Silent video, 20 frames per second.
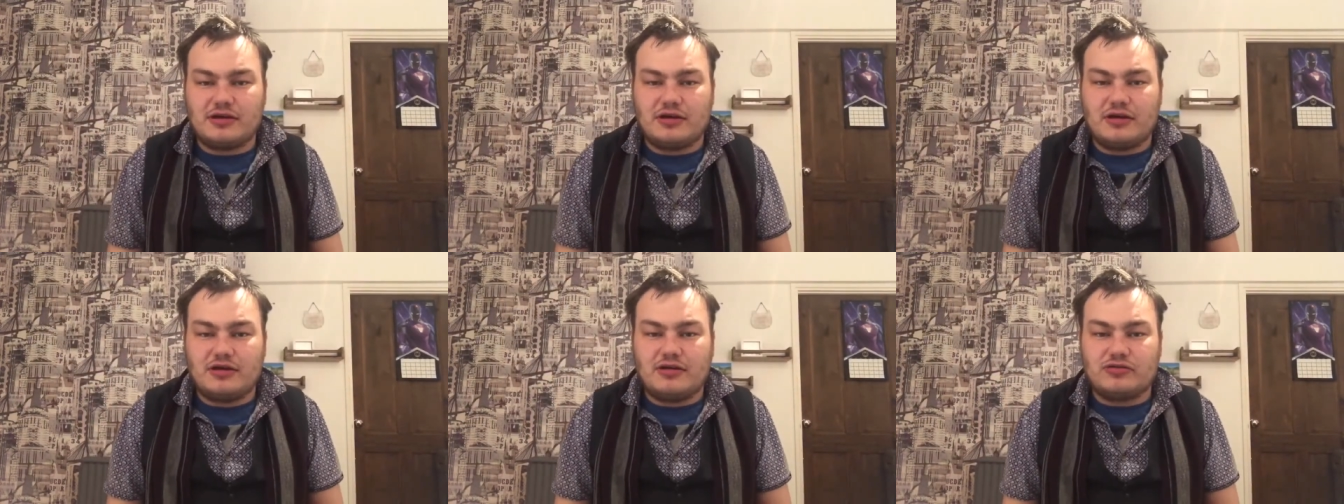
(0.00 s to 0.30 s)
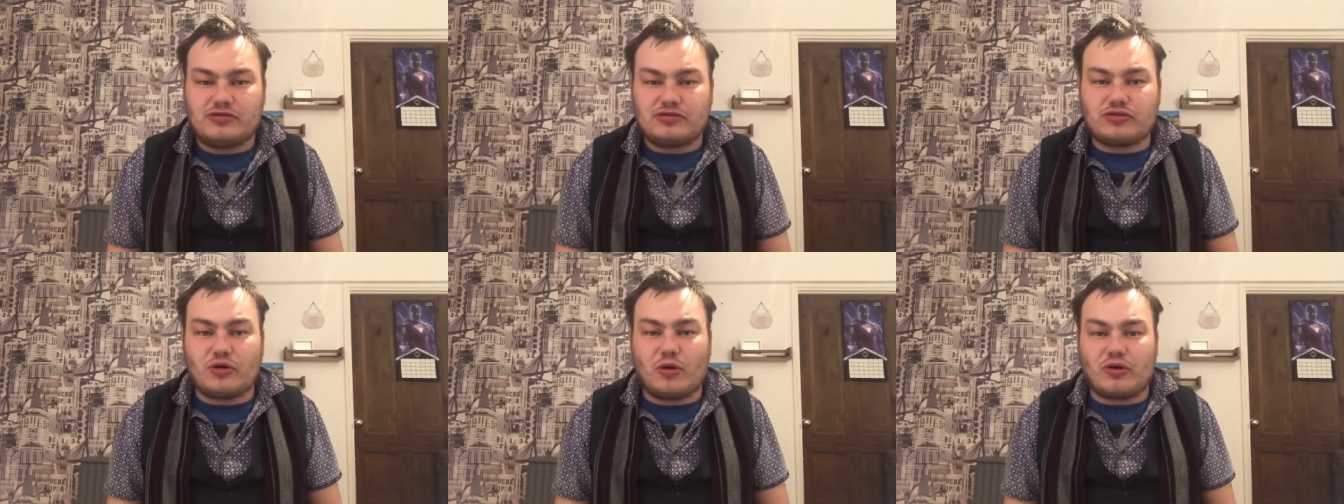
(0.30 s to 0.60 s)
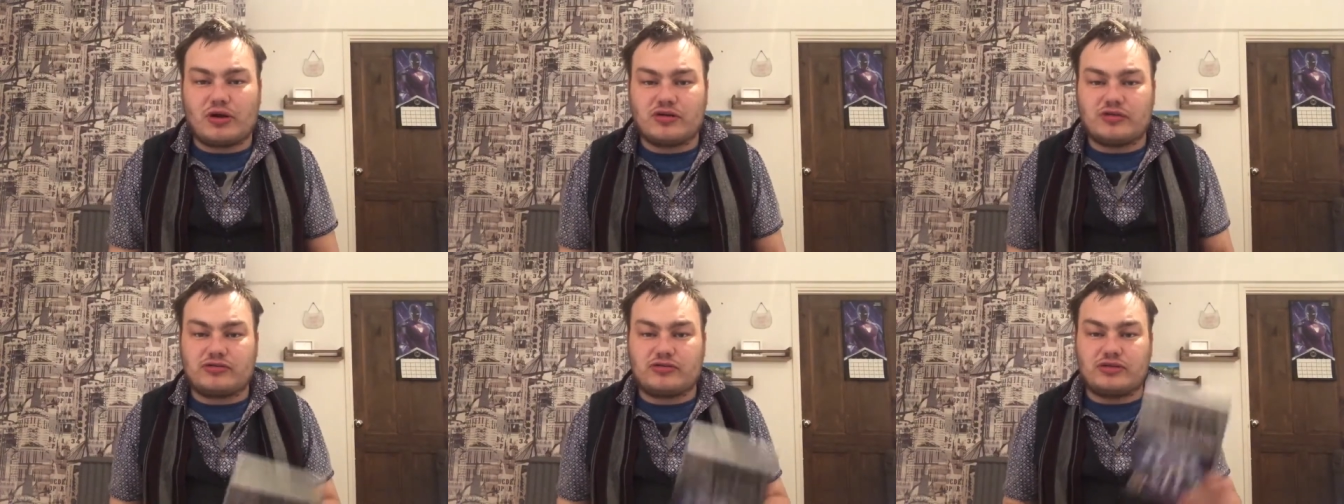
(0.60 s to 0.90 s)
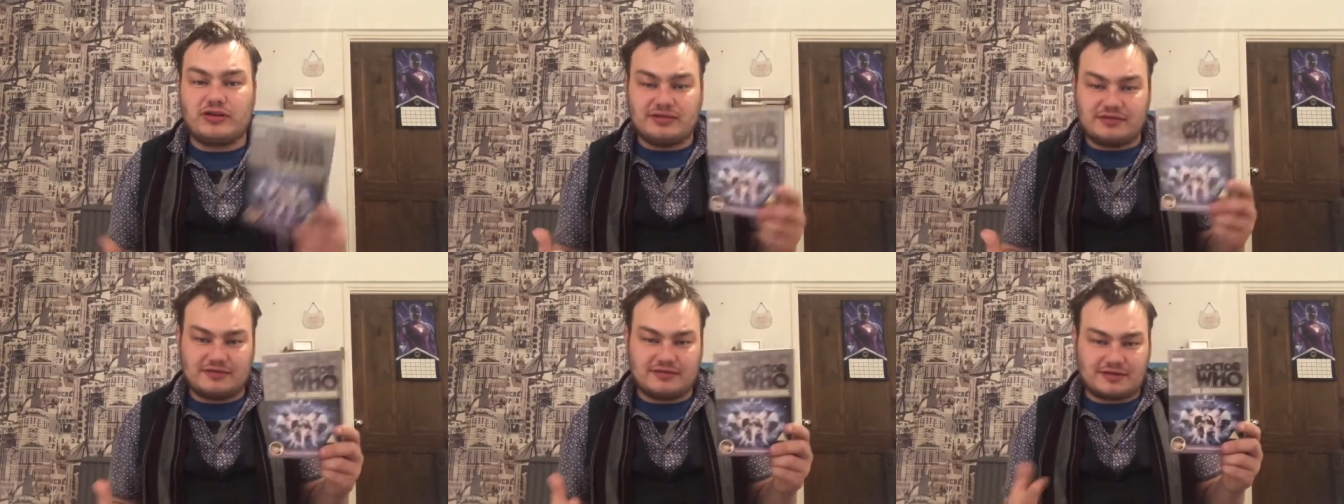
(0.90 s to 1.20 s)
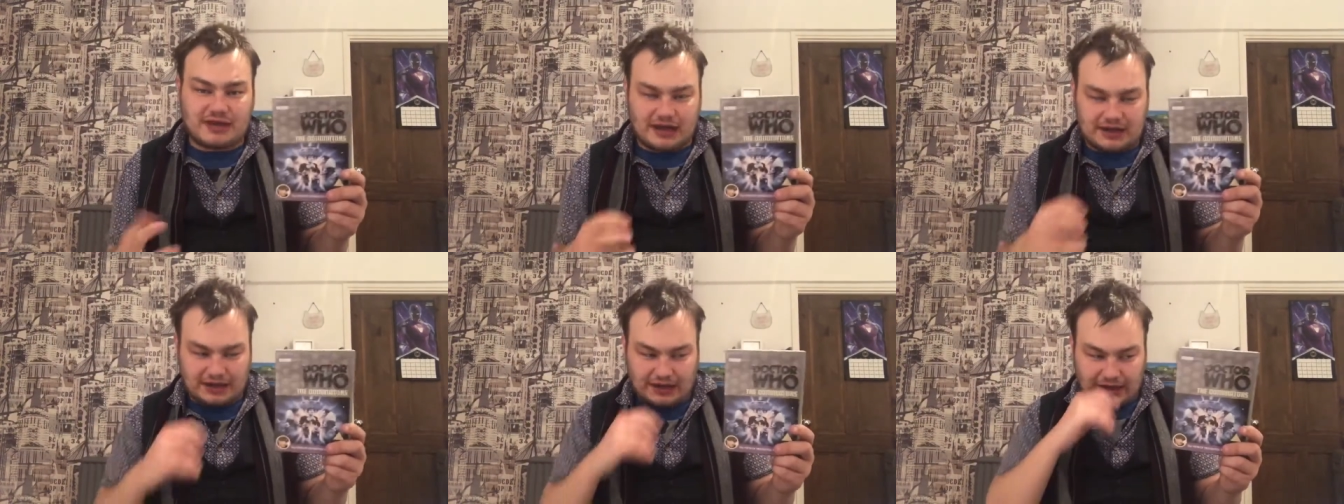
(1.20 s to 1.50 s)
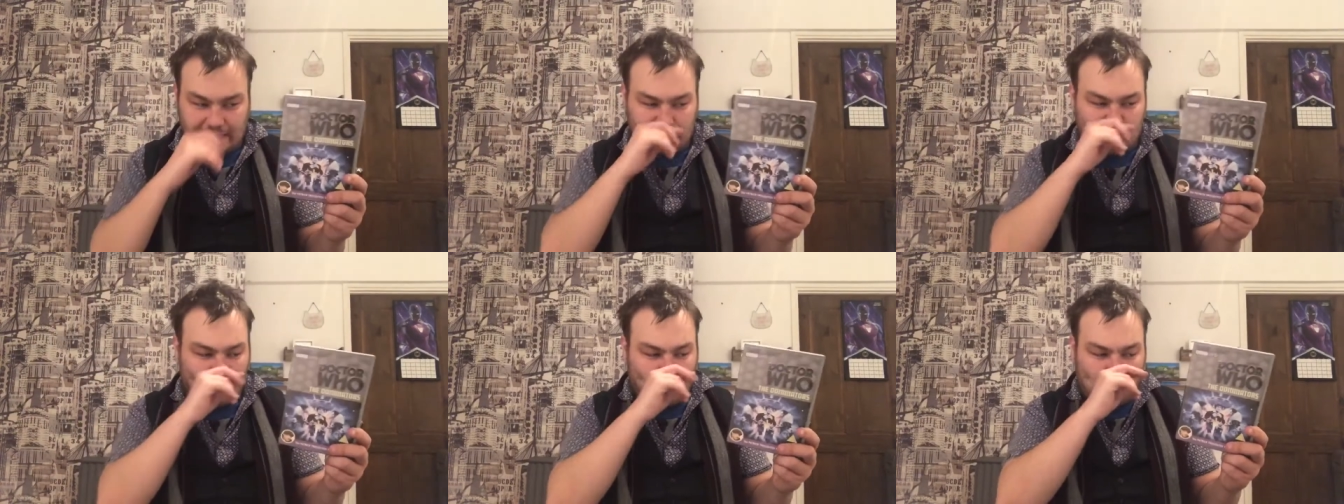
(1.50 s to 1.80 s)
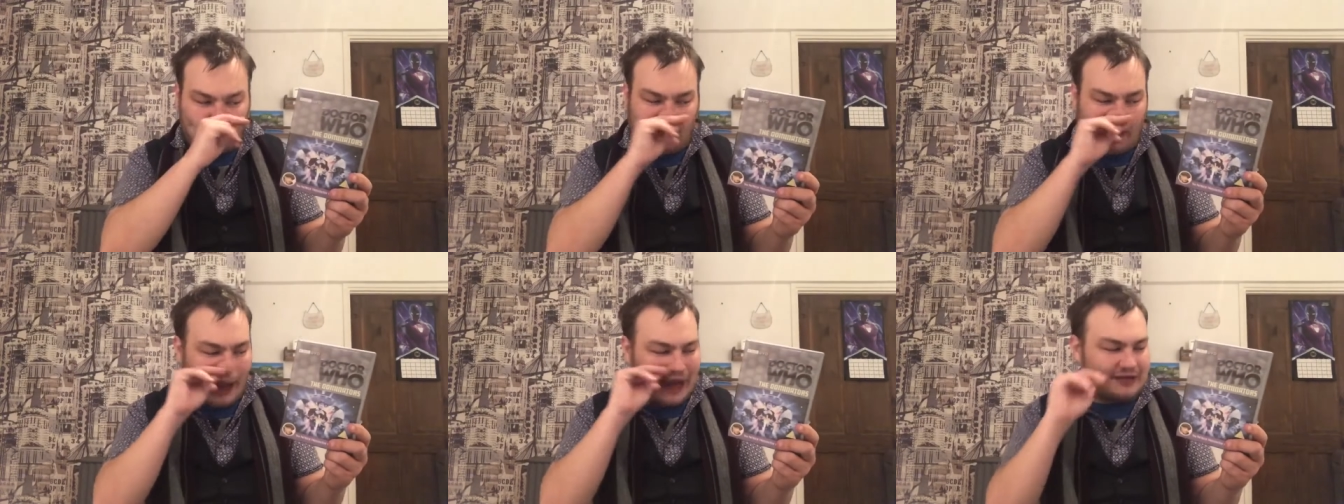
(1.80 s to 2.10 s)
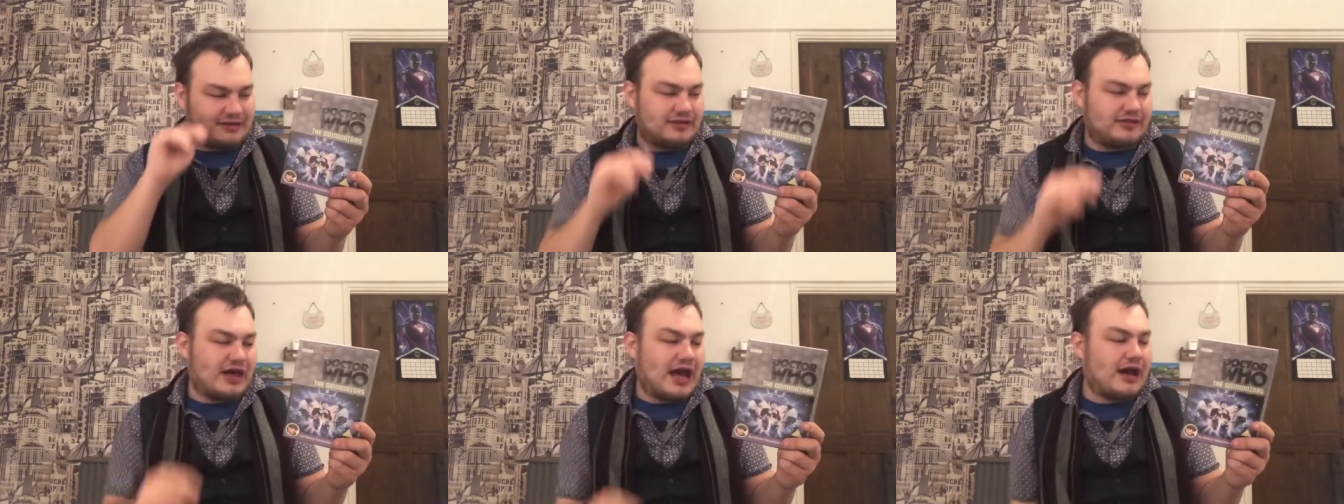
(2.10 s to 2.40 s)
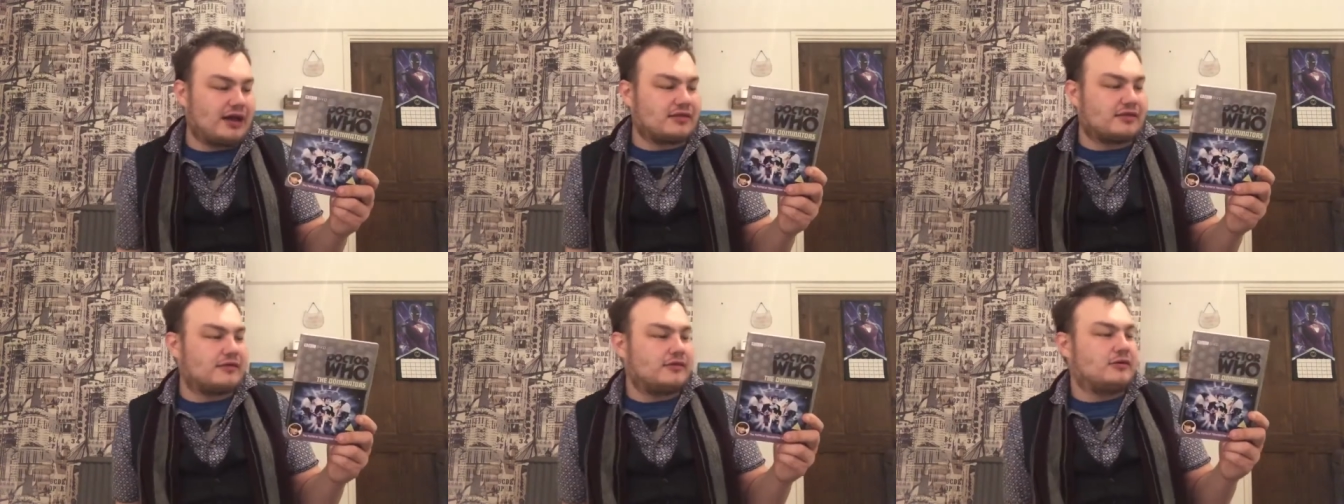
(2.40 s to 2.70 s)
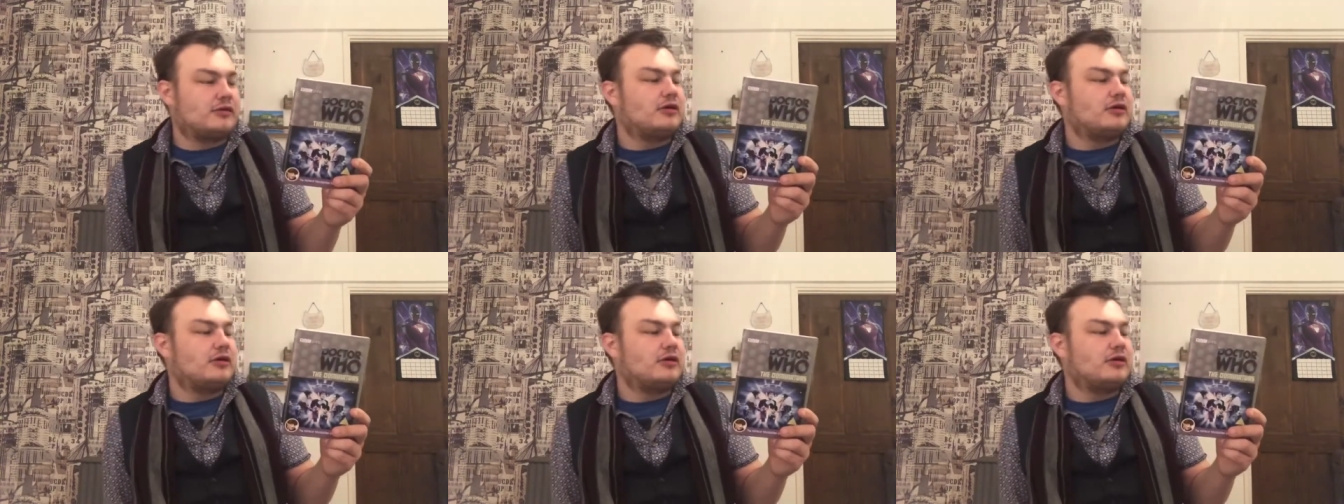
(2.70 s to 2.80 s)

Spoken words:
story. So this is kind of like a callback to that.